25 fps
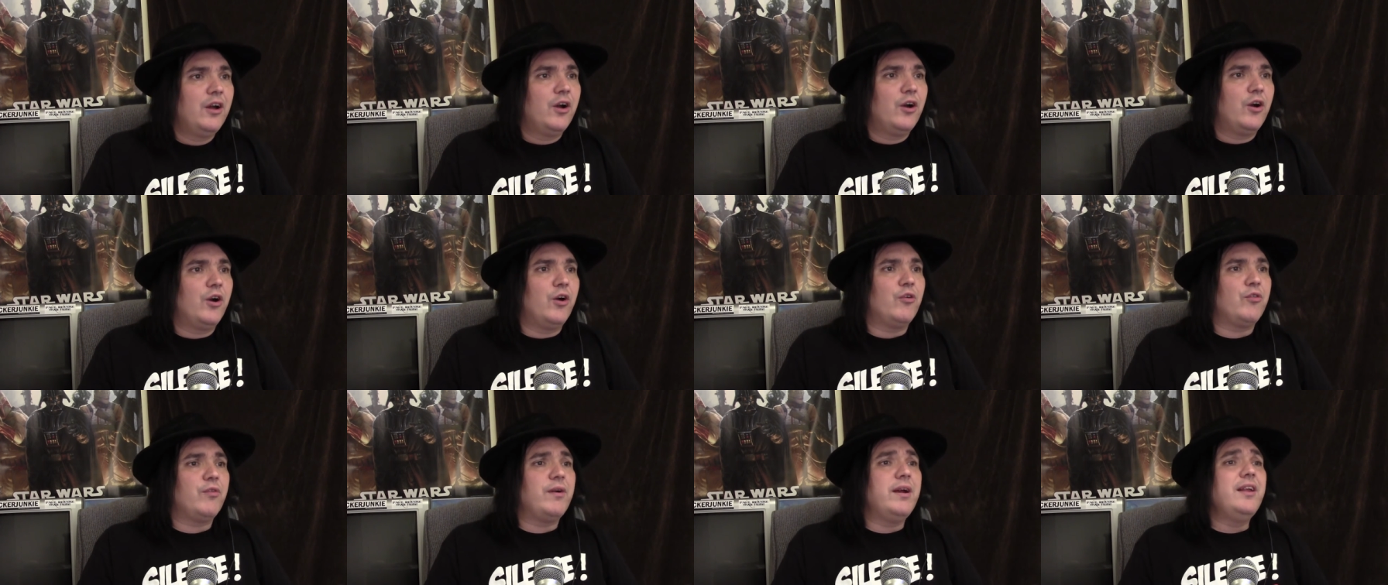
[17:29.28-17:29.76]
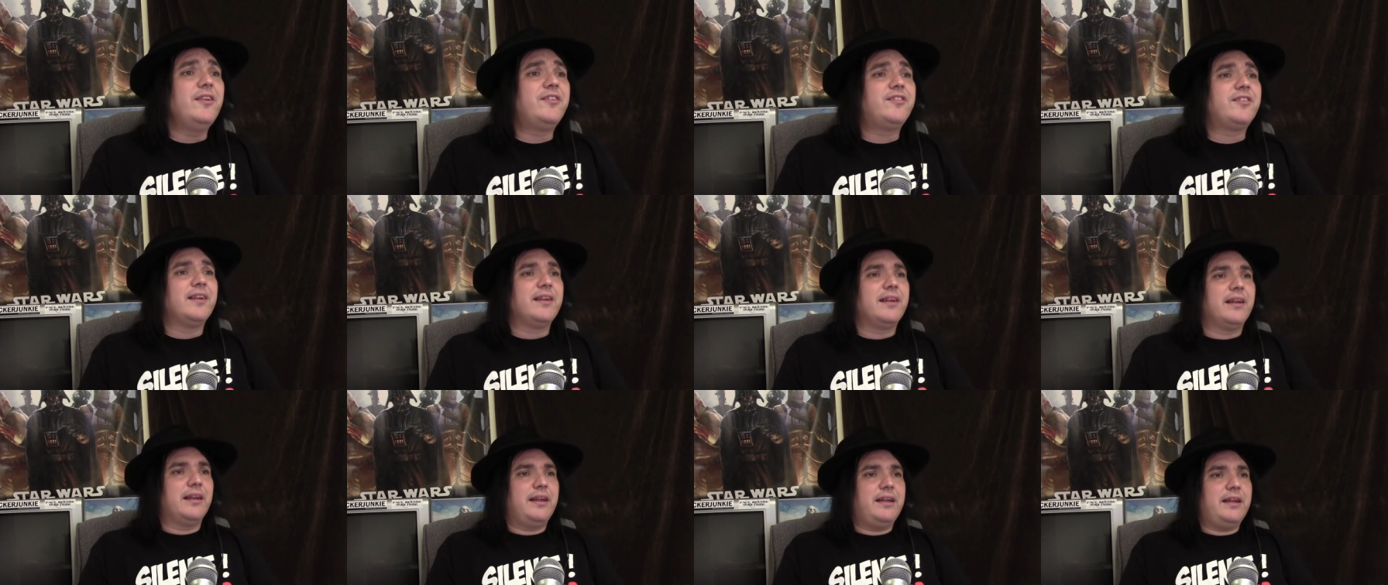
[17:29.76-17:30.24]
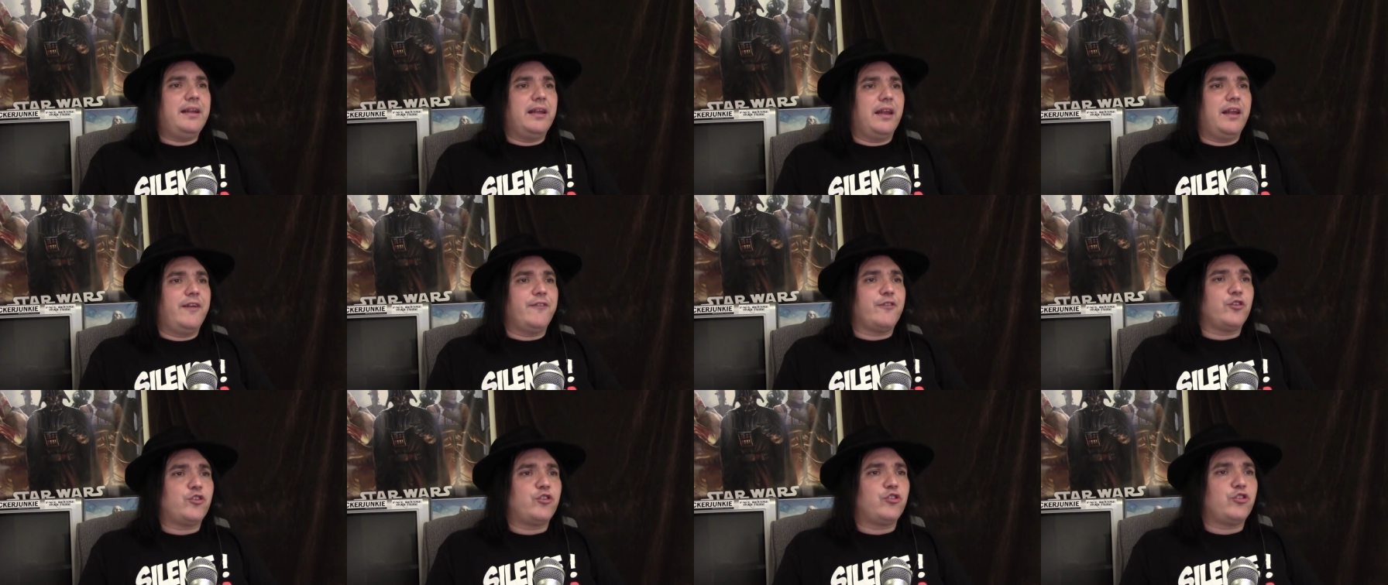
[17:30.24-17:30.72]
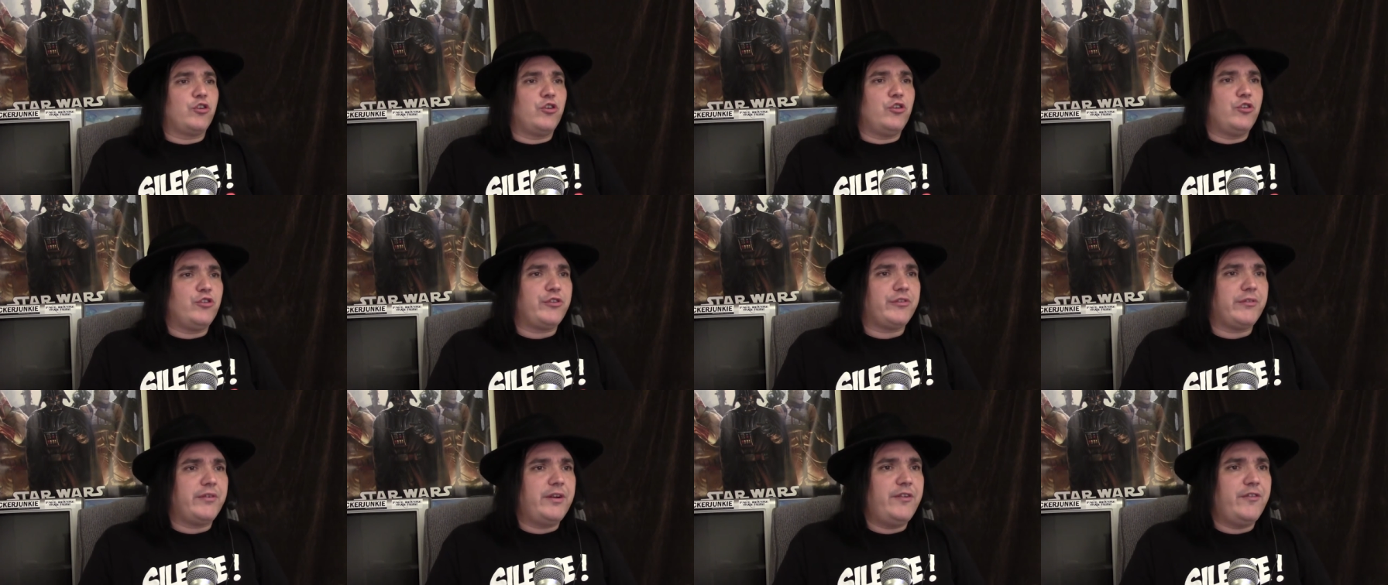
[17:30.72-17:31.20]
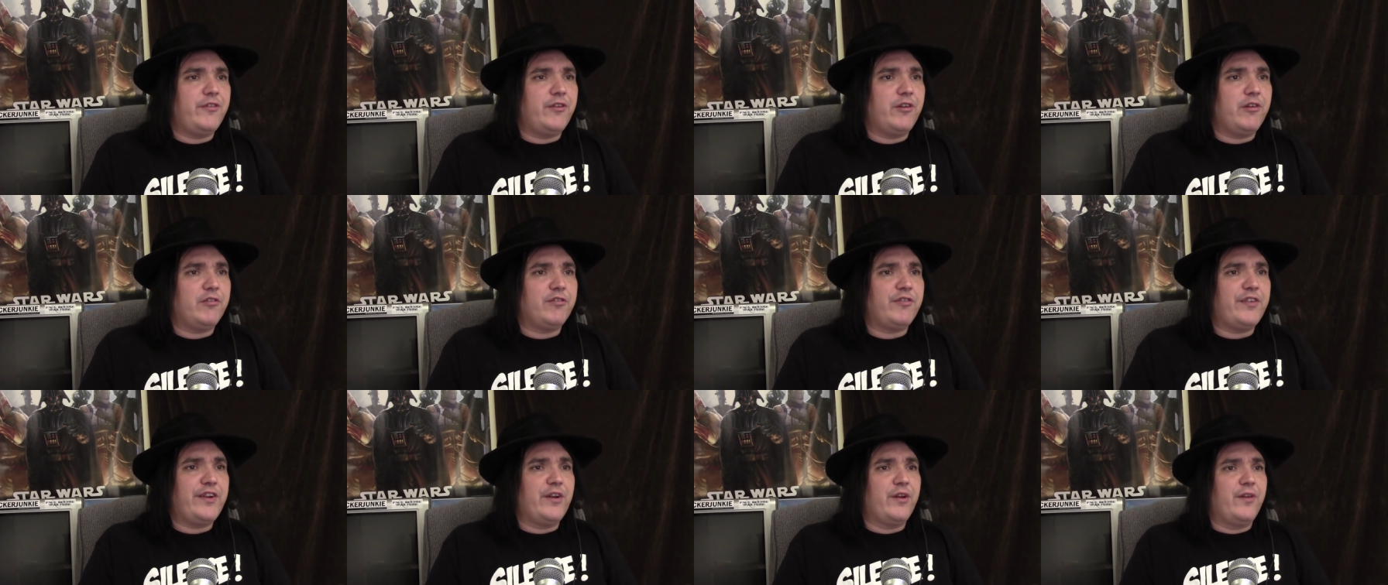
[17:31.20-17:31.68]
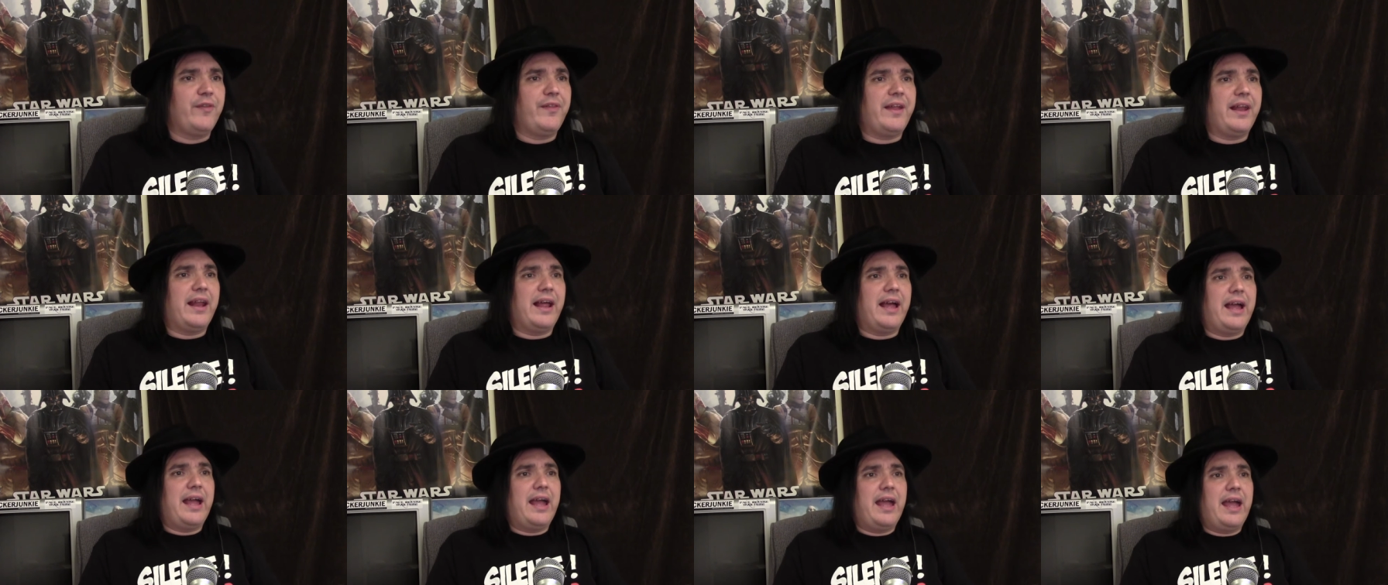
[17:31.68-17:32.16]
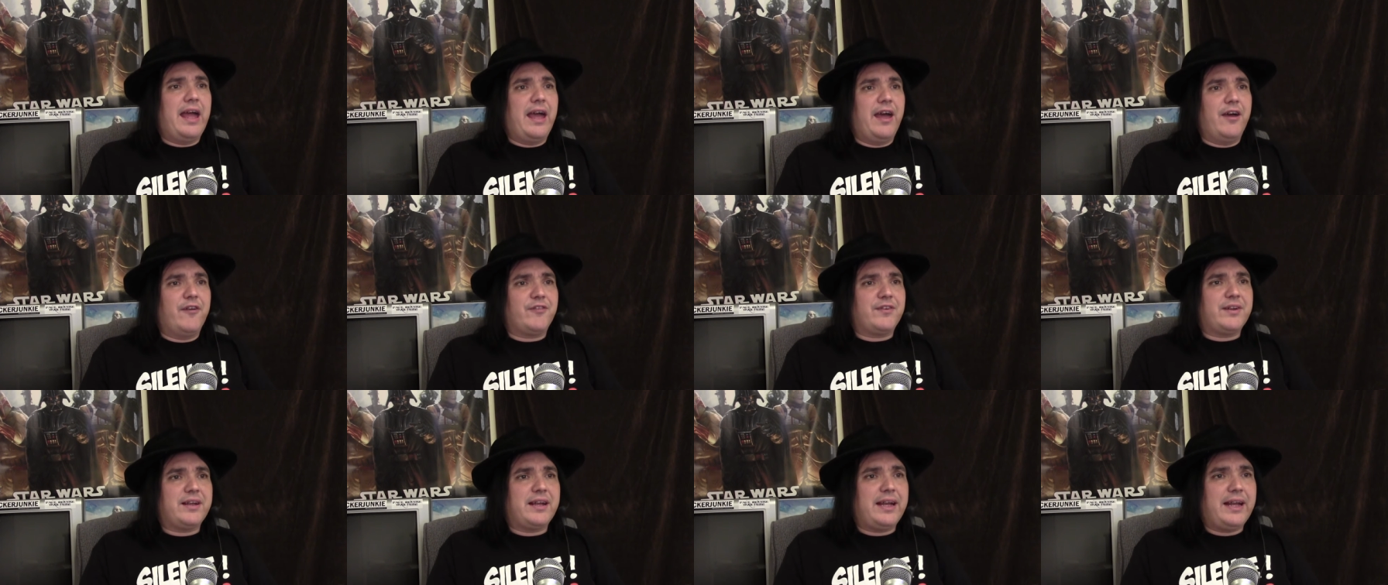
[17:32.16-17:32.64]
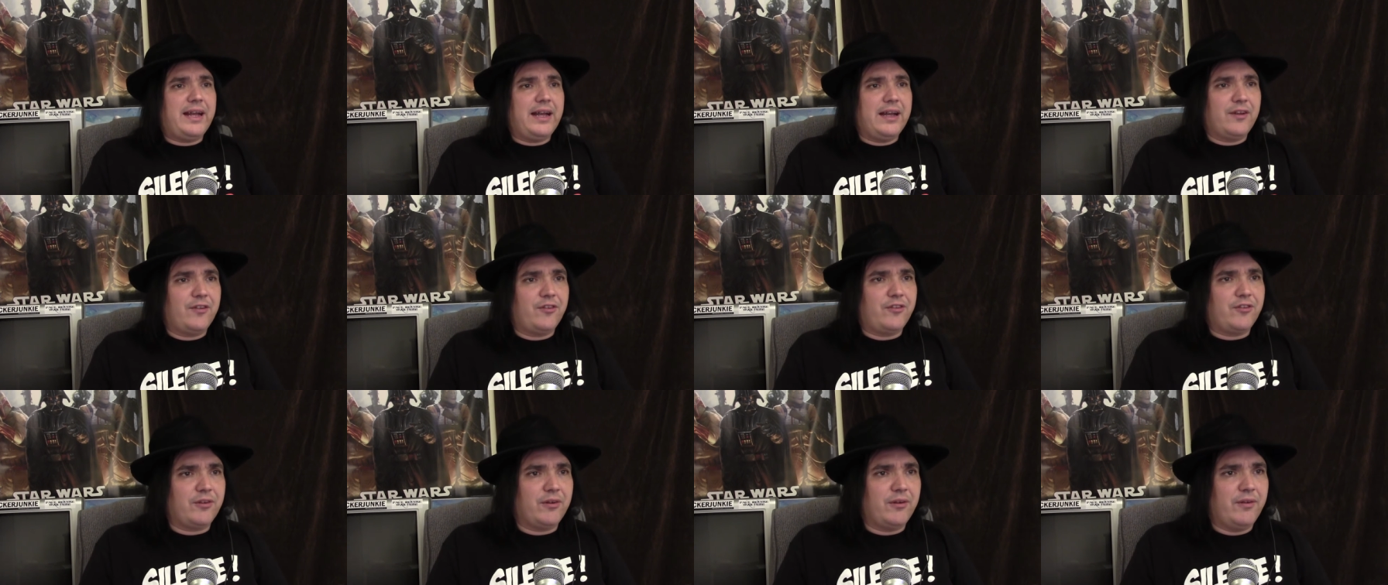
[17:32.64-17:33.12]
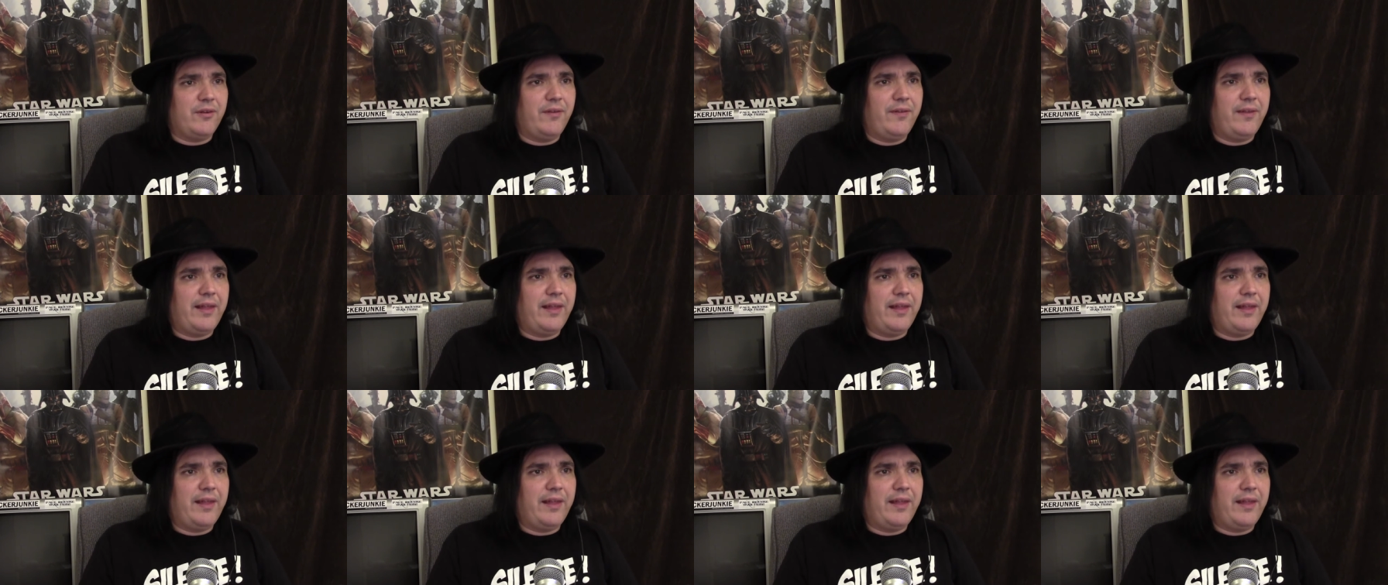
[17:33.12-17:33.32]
Recently, liver surgery revealed that I have cancer